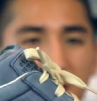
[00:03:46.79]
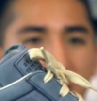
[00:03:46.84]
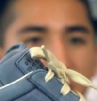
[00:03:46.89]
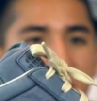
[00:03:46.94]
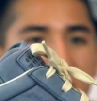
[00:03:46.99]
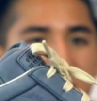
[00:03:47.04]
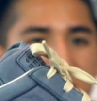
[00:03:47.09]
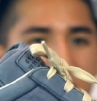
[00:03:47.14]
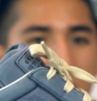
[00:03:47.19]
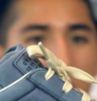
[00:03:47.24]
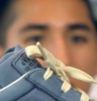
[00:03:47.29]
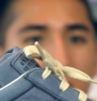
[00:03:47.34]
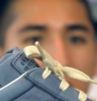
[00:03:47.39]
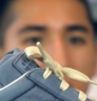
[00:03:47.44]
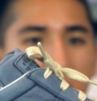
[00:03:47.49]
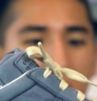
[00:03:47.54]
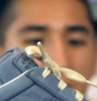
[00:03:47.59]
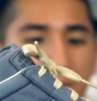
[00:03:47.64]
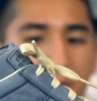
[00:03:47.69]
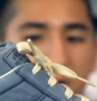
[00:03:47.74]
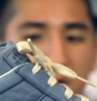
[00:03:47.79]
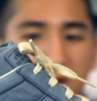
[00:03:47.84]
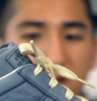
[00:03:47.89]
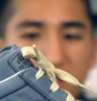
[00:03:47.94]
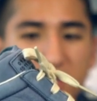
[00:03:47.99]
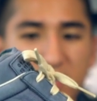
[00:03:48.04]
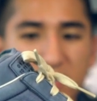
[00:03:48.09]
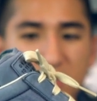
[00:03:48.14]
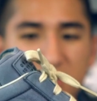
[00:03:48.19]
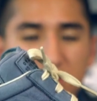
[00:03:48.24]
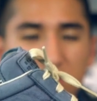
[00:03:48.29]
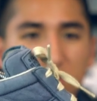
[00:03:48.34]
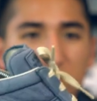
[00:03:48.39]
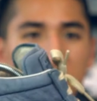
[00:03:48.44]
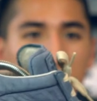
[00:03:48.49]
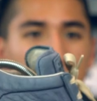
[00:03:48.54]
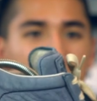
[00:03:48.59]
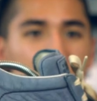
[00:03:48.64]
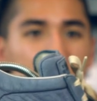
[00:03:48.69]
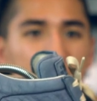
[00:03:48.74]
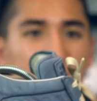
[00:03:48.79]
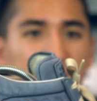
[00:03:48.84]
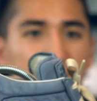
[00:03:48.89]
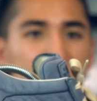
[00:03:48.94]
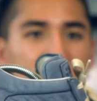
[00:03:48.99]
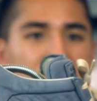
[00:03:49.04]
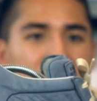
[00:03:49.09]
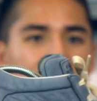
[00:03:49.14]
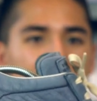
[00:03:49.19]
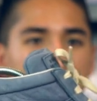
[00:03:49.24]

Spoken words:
And this whole upper is a really, really